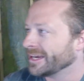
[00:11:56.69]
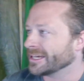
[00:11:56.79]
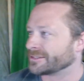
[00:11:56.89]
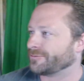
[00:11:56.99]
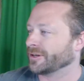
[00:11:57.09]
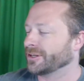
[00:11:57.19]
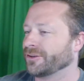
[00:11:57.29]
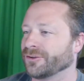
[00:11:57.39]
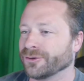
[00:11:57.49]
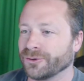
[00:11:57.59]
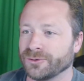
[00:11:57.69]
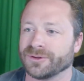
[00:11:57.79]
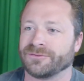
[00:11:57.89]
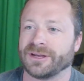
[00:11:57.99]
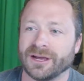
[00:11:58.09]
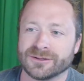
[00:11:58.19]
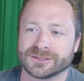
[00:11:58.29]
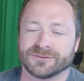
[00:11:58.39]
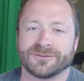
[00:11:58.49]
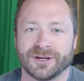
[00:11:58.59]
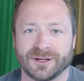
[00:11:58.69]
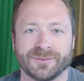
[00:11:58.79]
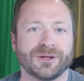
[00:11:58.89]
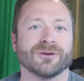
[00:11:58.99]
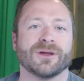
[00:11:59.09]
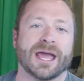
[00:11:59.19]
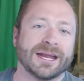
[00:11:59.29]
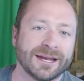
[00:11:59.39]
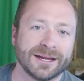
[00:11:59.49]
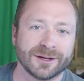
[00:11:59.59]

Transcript: It's fun to do. The videos are fun, but you're editing